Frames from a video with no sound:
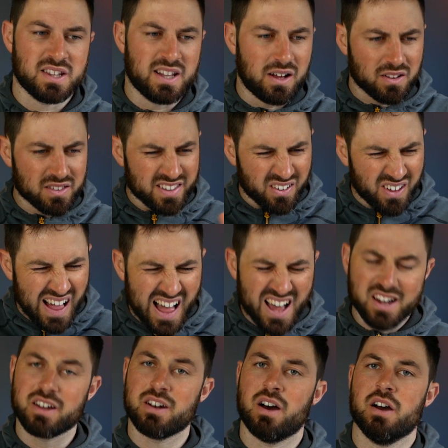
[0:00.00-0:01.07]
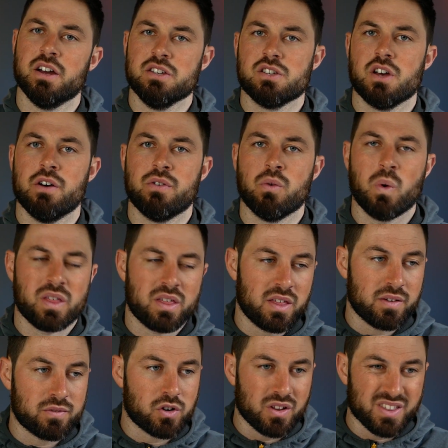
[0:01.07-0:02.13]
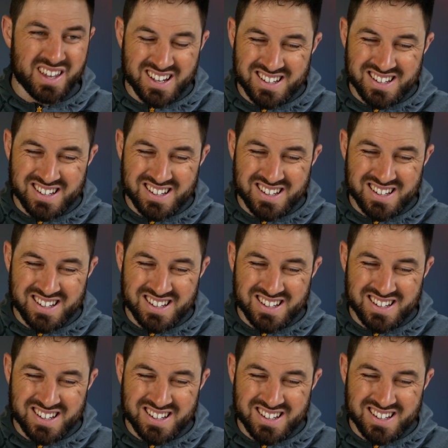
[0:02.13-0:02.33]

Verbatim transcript: and they'll agonize over whether they've got the